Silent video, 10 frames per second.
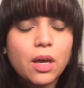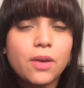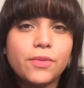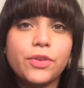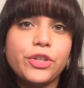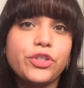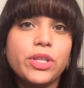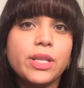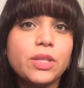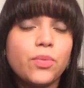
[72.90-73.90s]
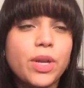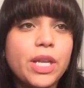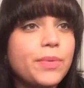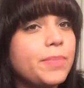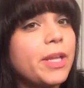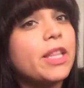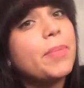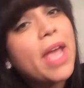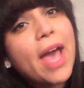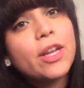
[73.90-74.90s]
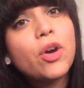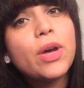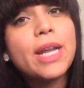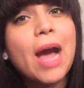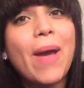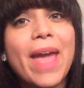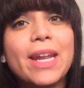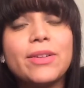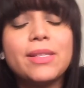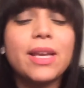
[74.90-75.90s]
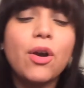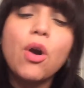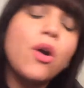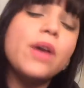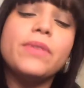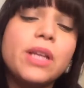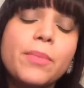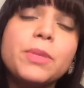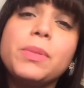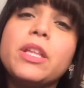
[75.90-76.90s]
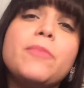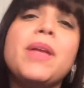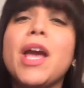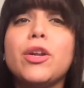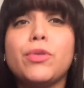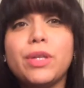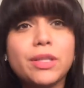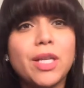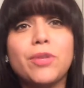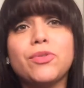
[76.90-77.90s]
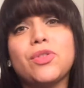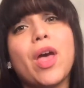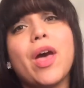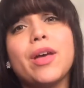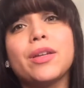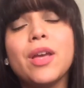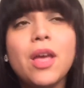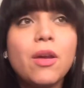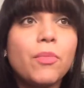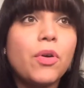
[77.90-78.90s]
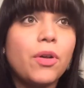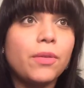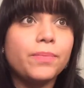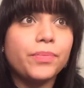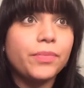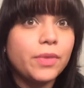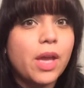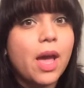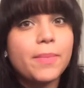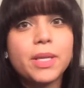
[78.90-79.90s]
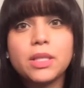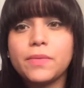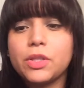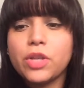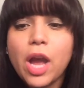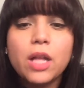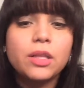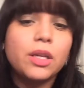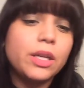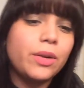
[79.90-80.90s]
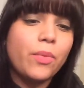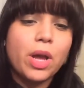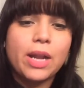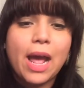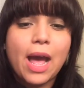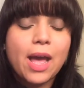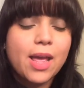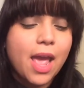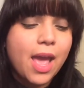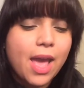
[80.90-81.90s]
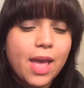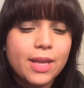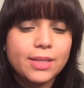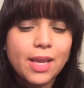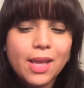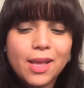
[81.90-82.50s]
of Christian is when he was playing the piano and how Ana was like, oh, every time you play the piano, it sounds sad. Well, yeah, because of his childhood and whatnot. And